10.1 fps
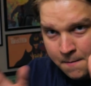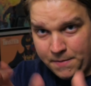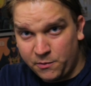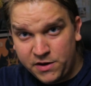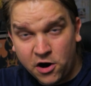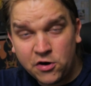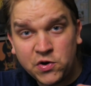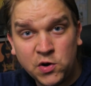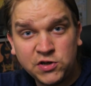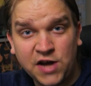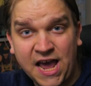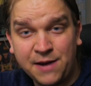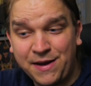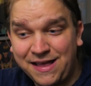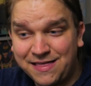but we are going to
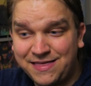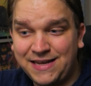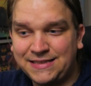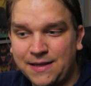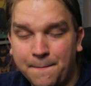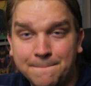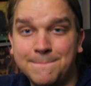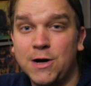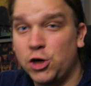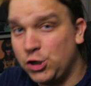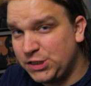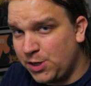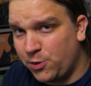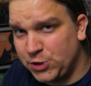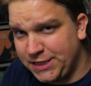animate this merge
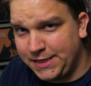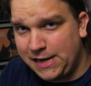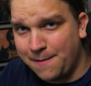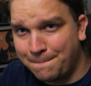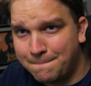3D.